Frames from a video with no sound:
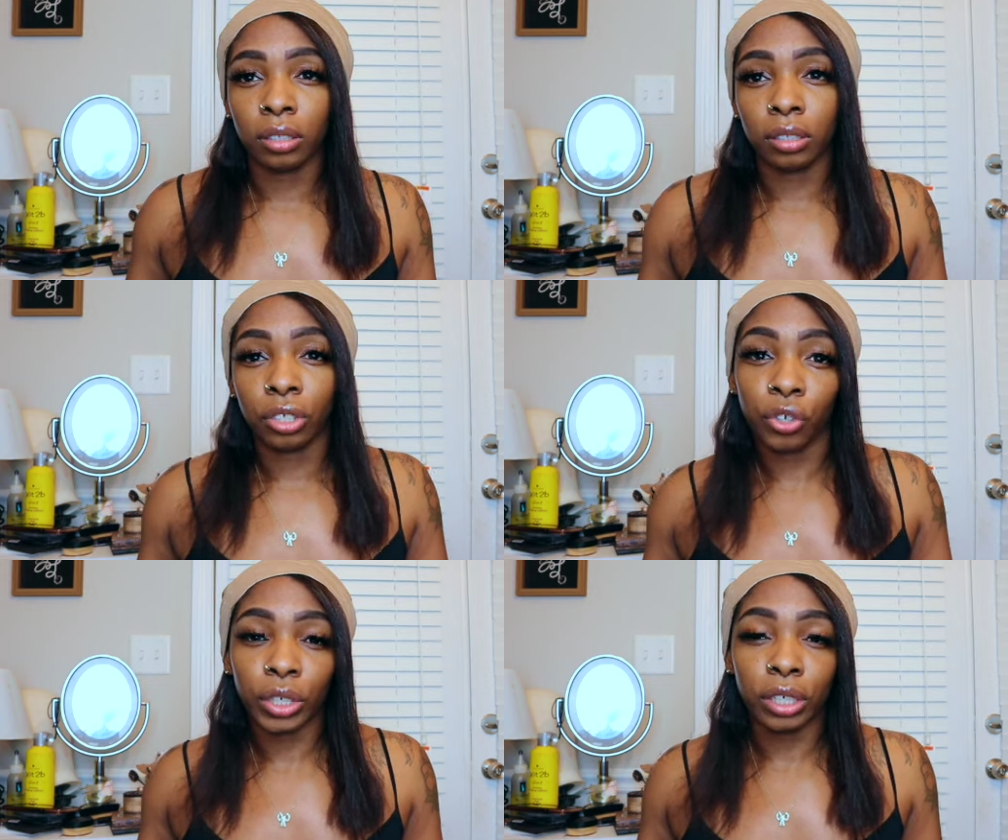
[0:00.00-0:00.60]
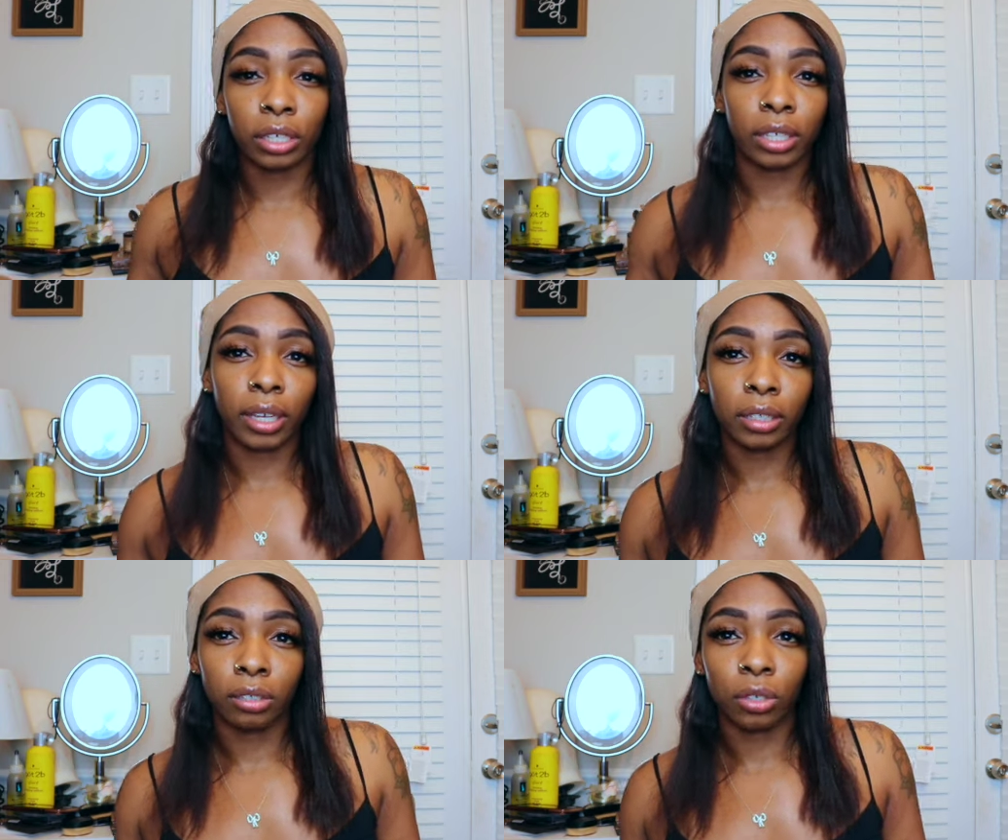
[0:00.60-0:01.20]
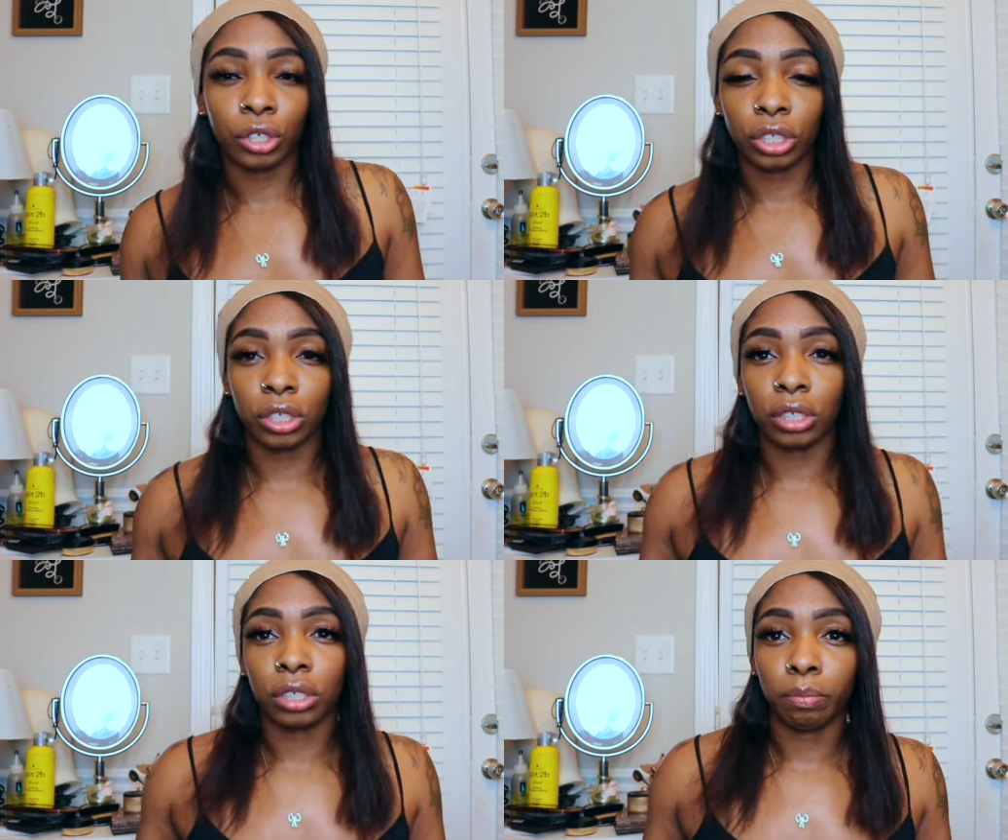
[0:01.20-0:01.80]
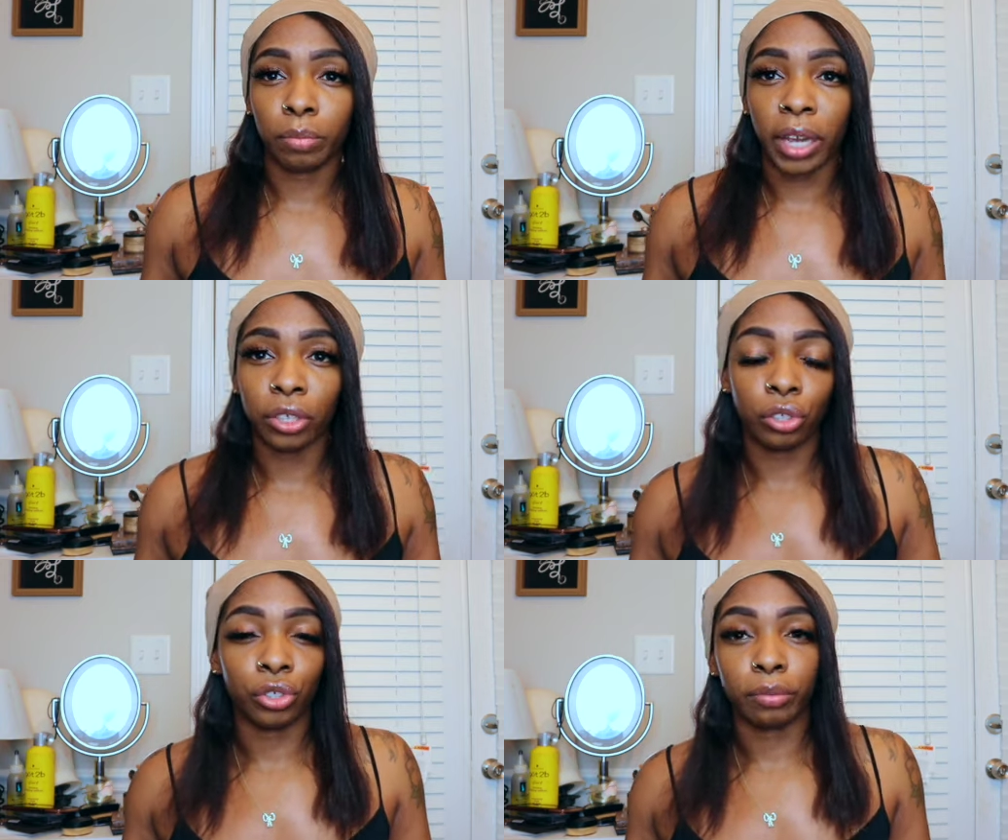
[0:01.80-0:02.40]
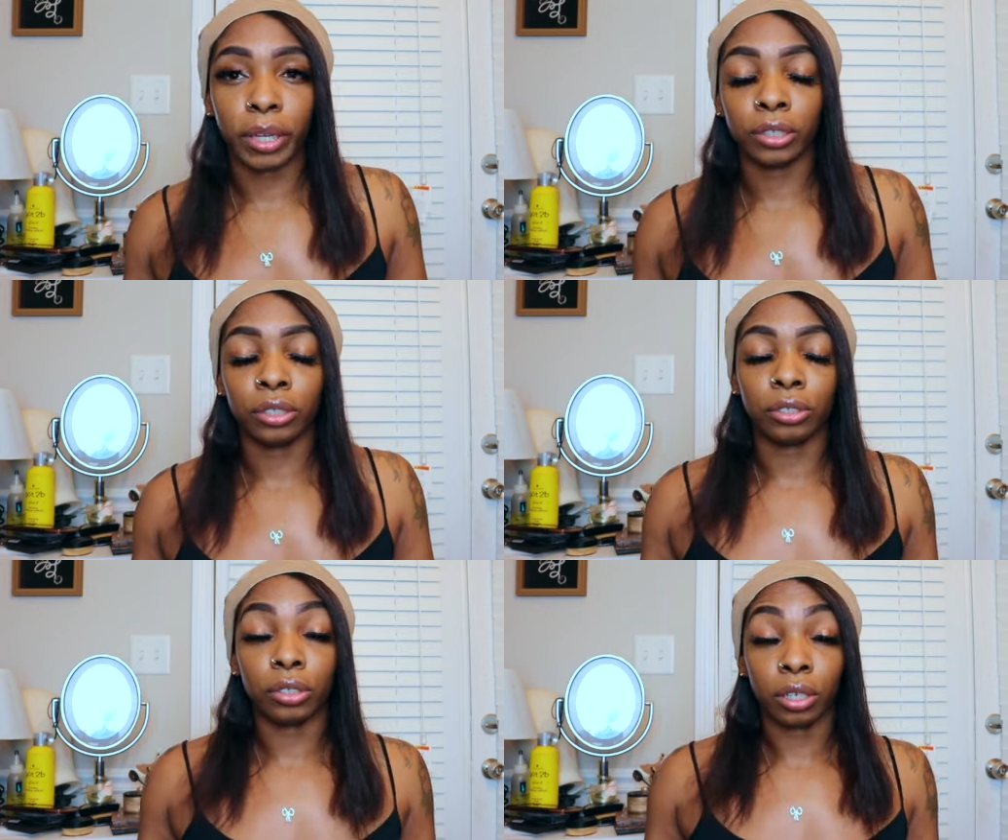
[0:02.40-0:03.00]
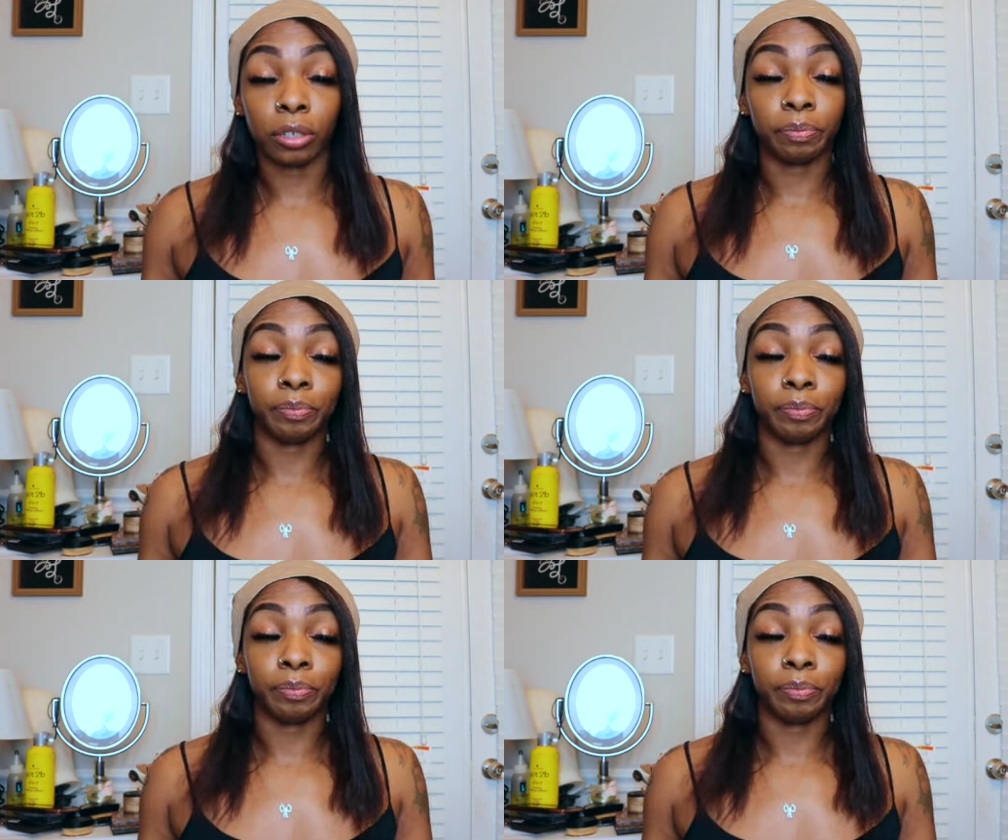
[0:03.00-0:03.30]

degrees like associates, bachelor's, and master's, okay?